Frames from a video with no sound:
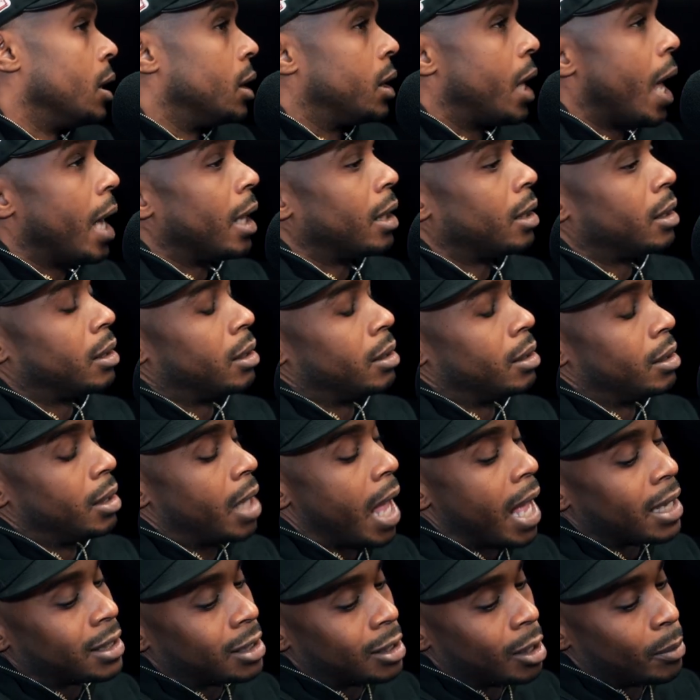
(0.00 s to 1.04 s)
that
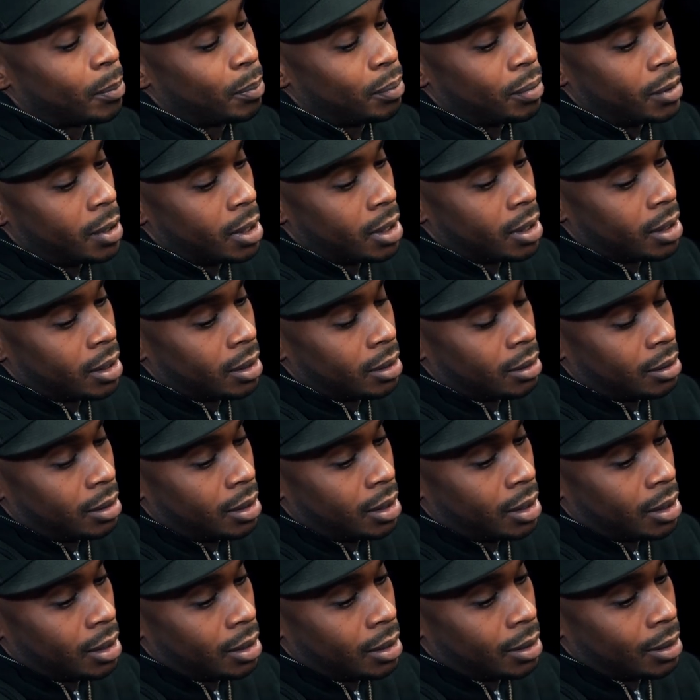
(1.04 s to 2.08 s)
that's the the
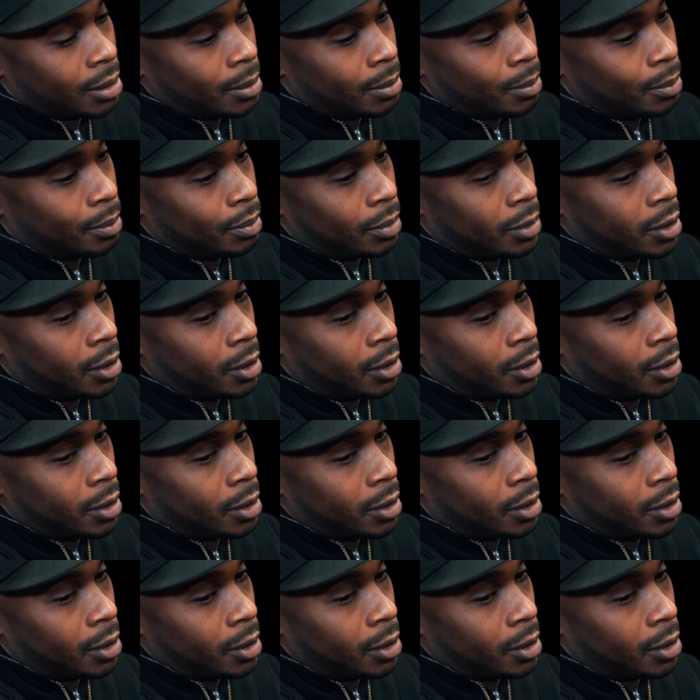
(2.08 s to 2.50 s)
the